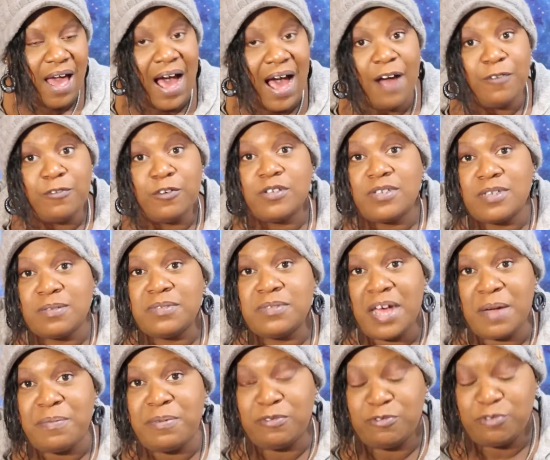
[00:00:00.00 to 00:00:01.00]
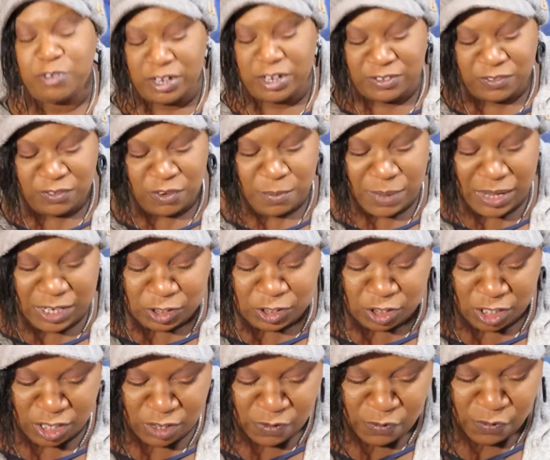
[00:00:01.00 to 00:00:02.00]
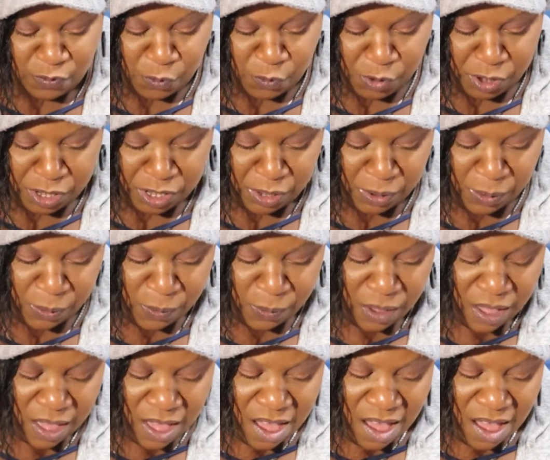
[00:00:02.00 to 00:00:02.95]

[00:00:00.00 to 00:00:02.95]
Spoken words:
After some type of transformation for you